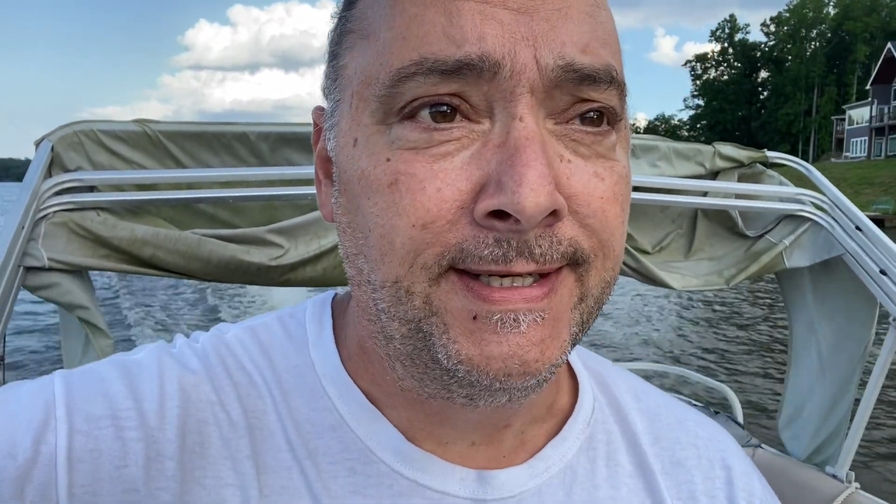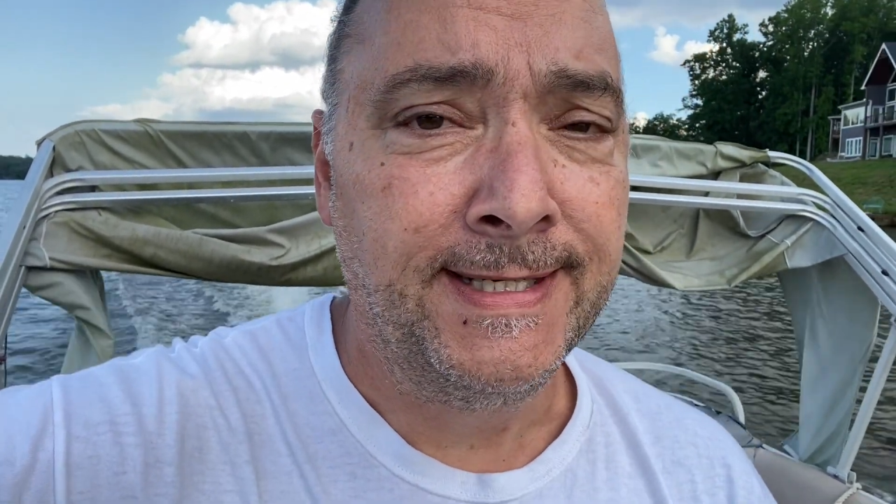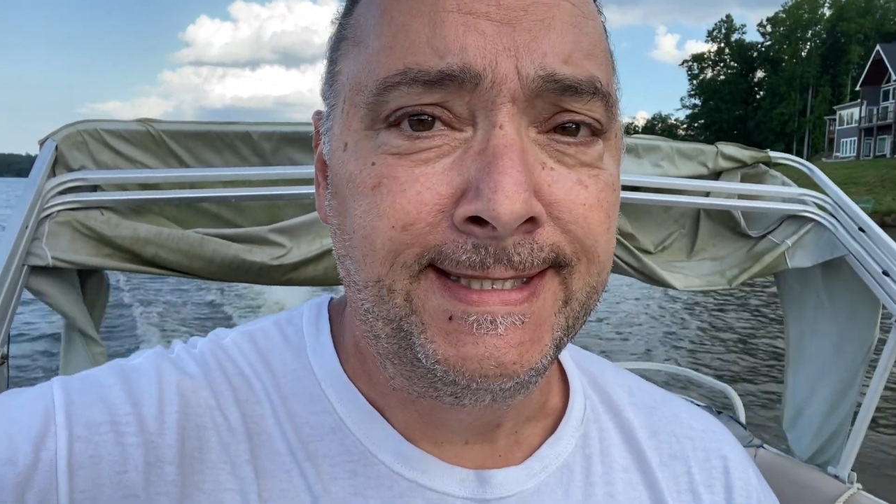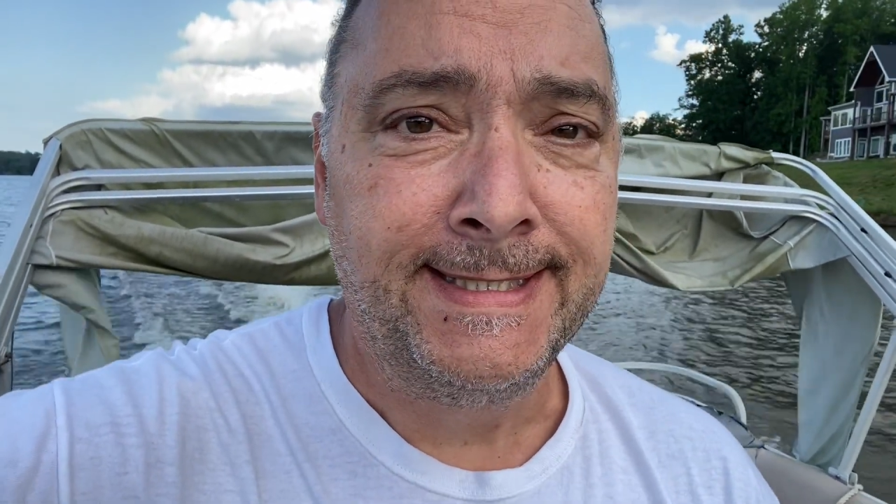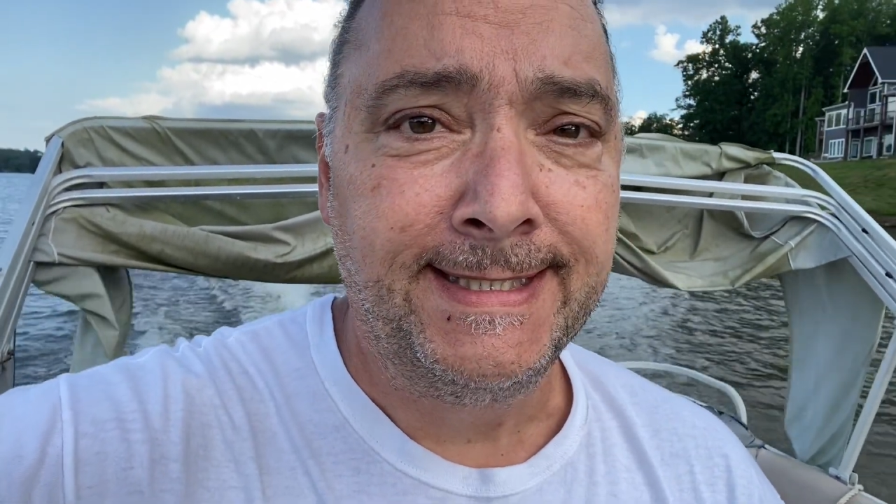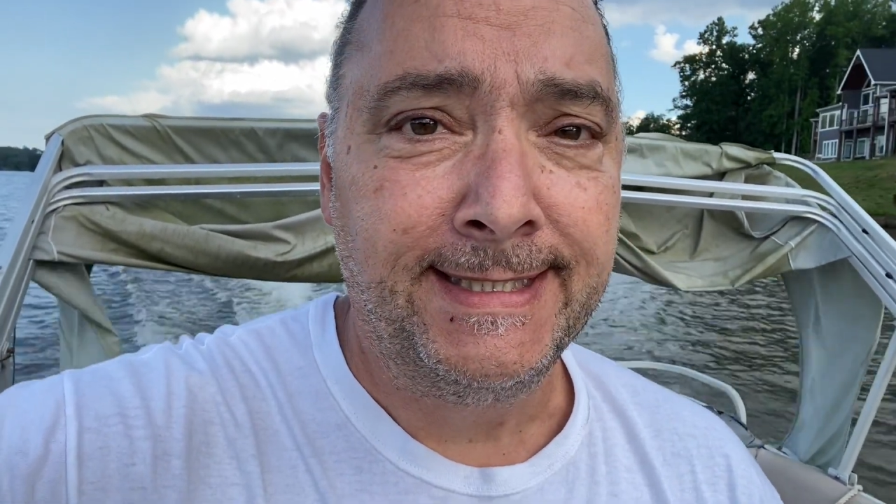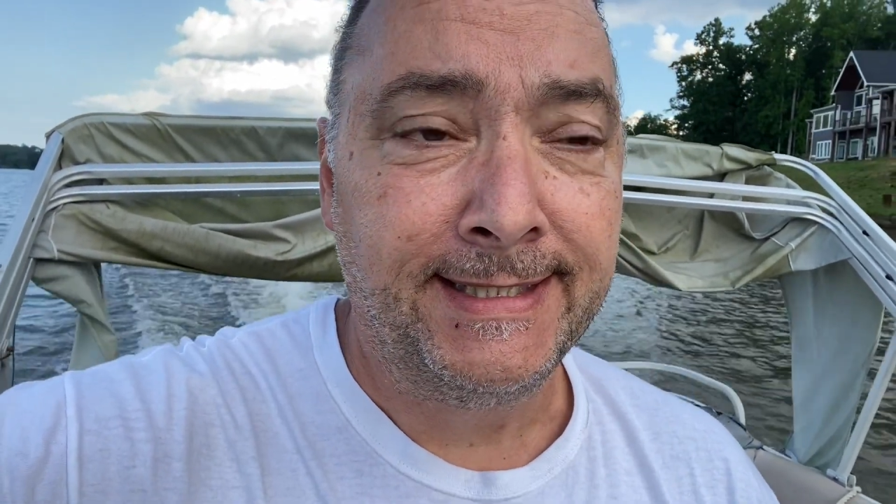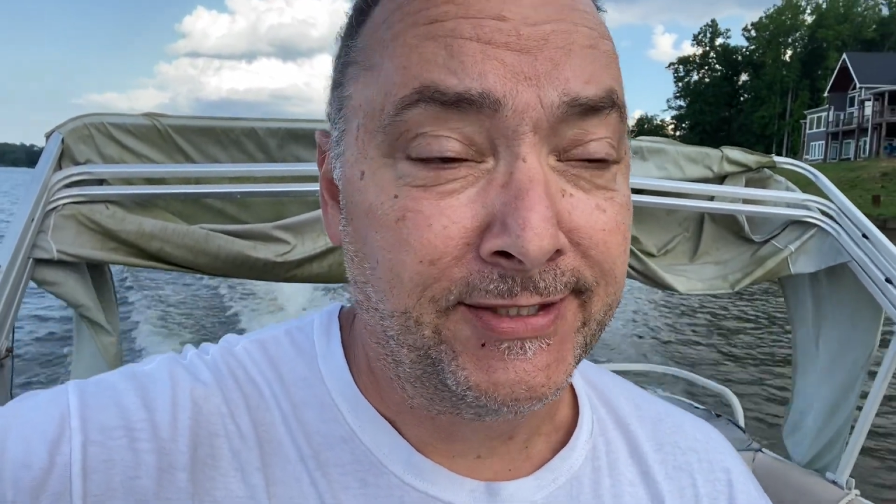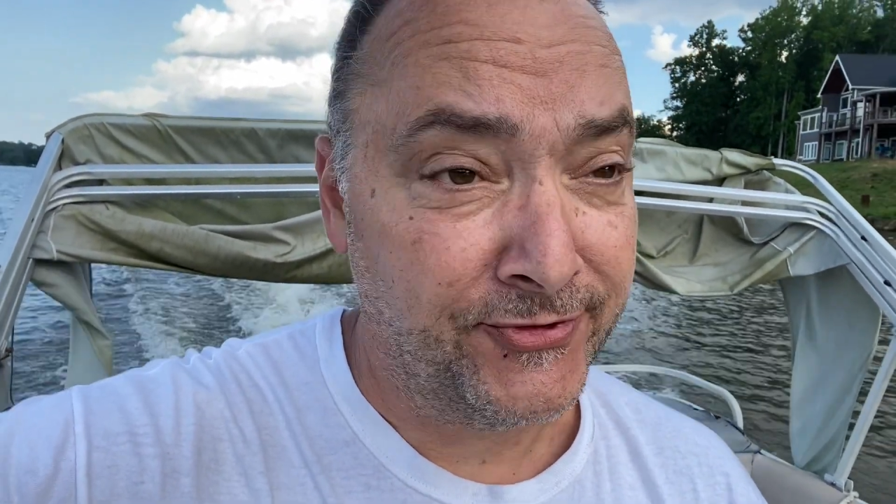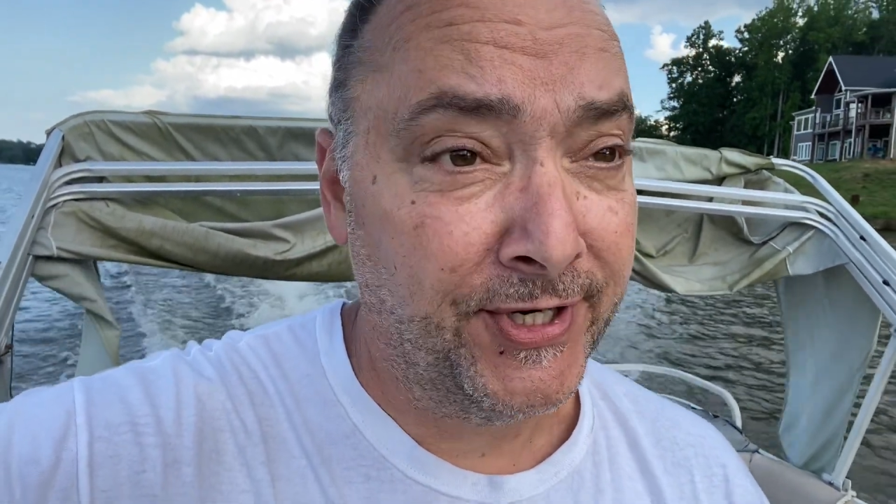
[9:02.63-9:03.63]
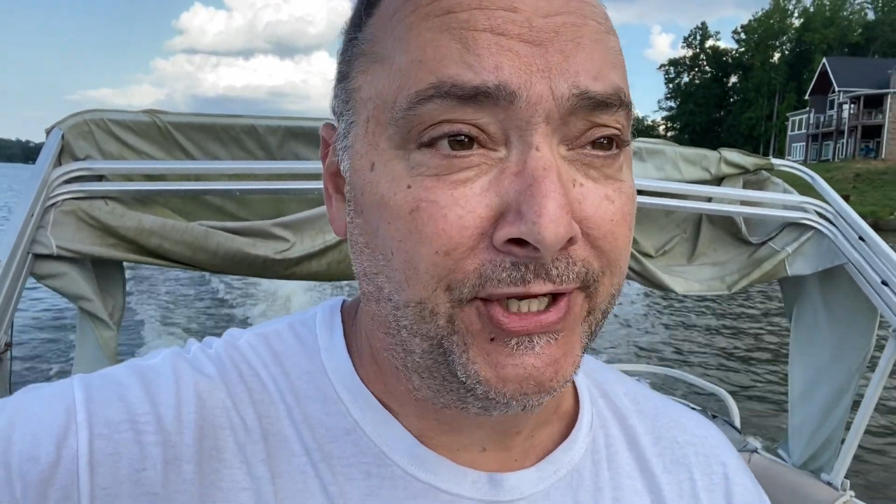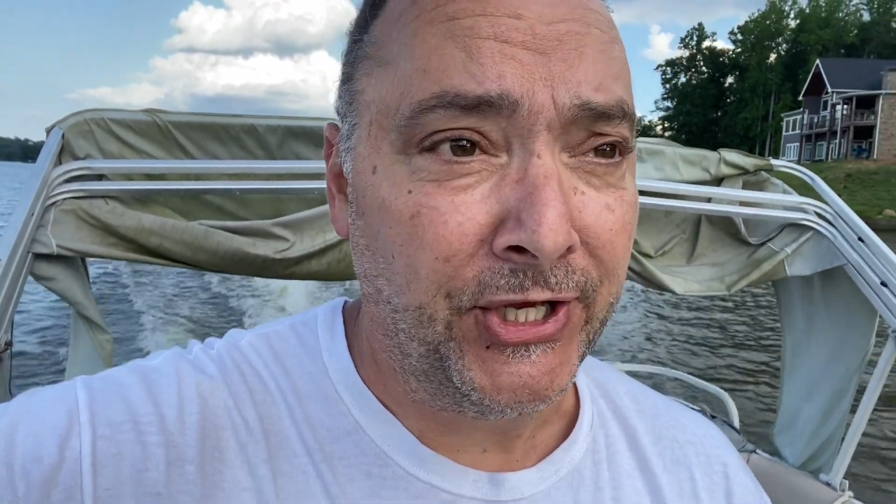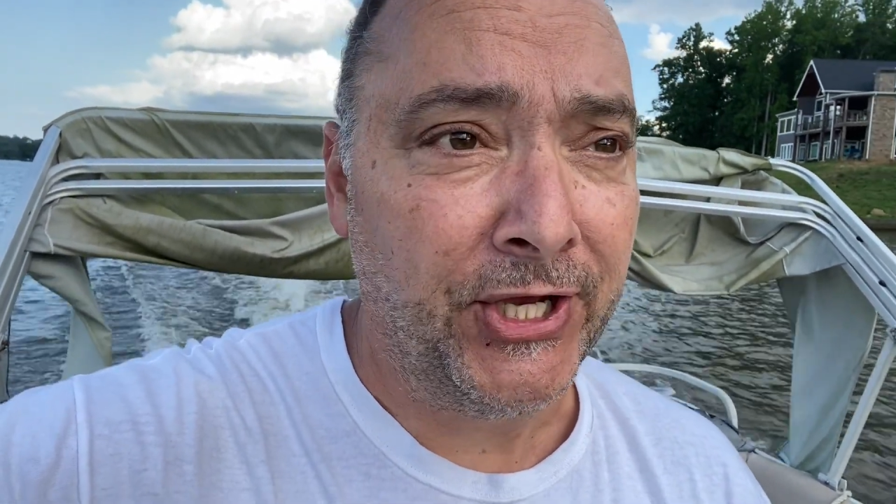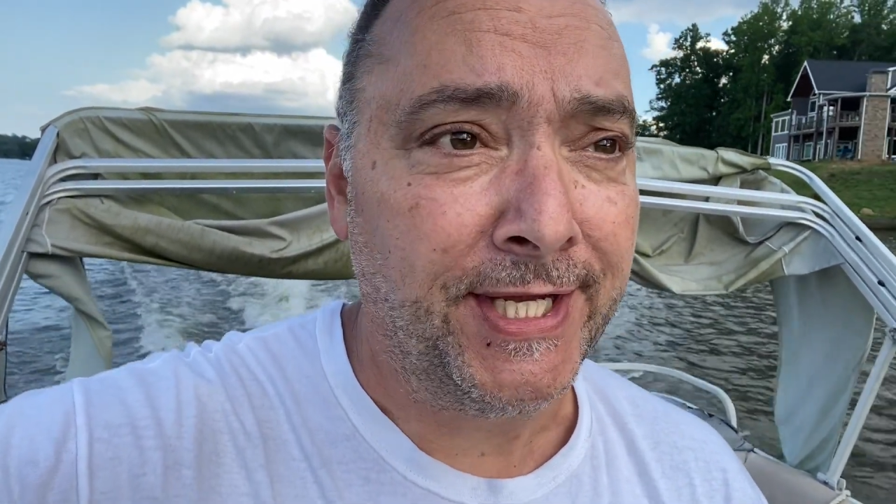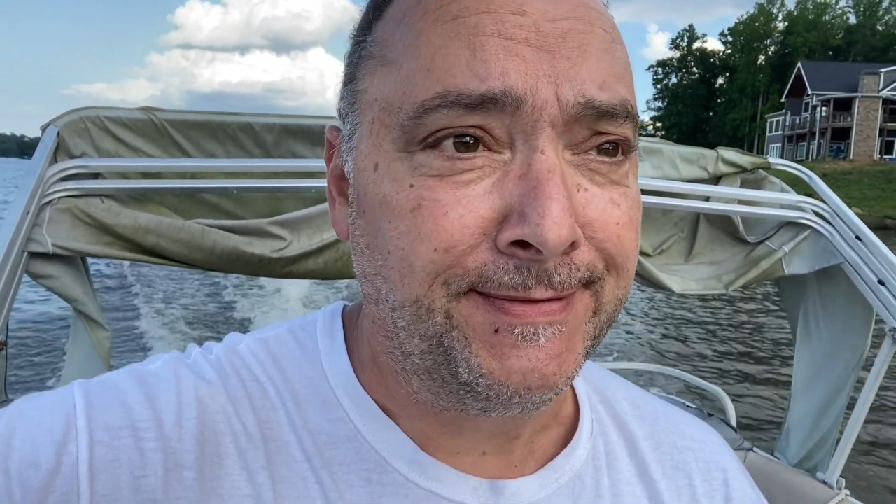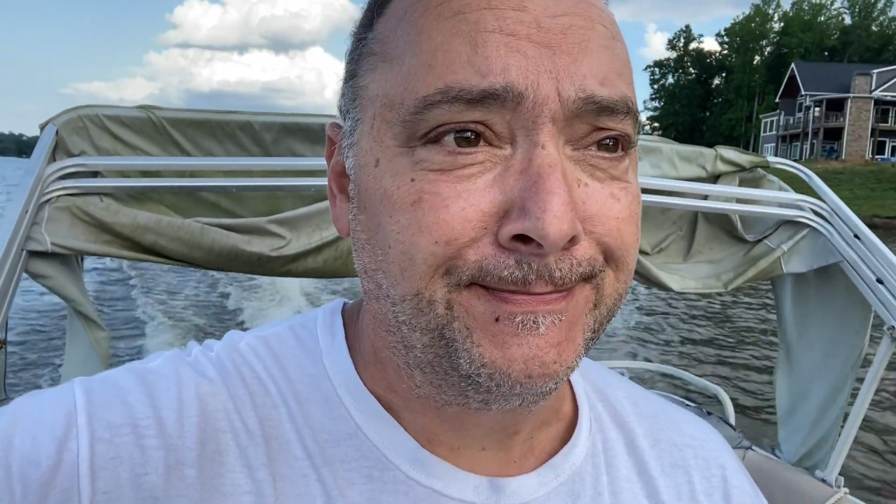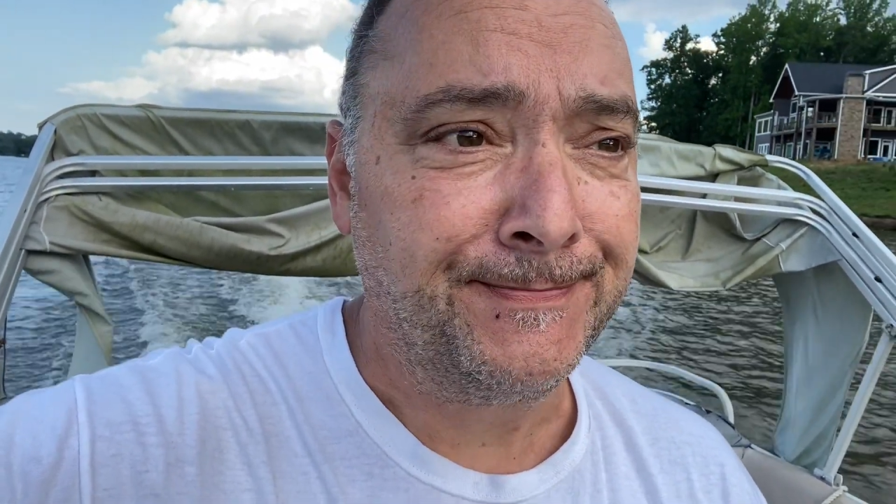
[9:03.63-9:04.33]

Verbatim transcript: It's running good.